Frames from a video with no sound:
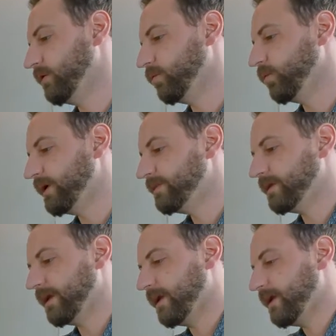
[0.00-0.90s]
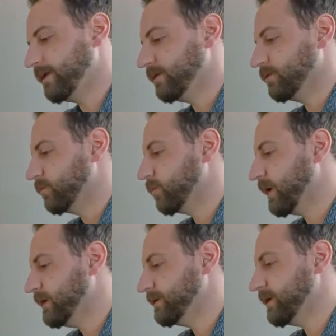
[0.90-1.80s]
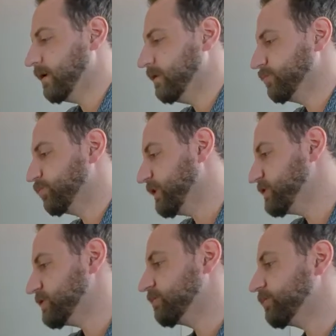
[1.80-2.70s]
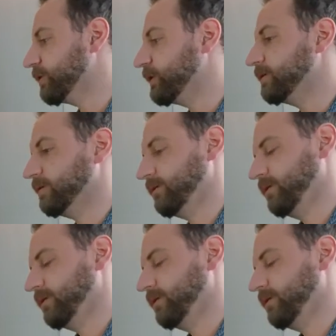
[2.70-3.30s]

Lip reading: with a white calibration plate.